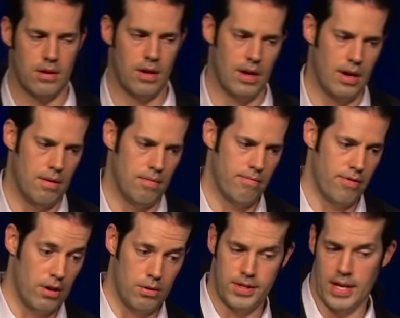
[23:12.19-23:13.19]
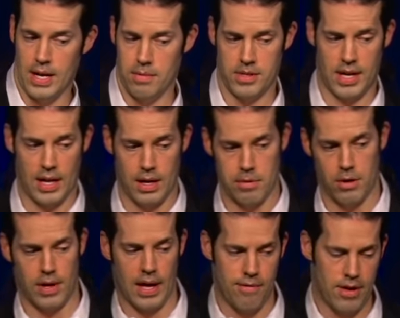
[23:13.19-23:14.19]
um, volts, amps,
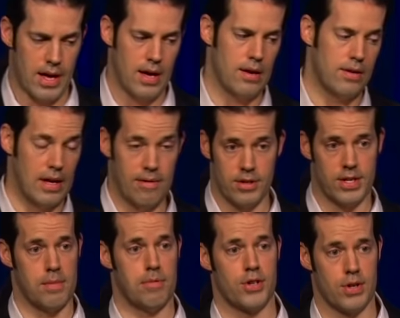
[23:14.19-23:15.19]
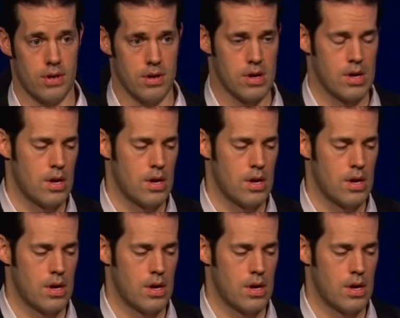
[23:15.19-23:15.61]
kW, kVA, even temperature.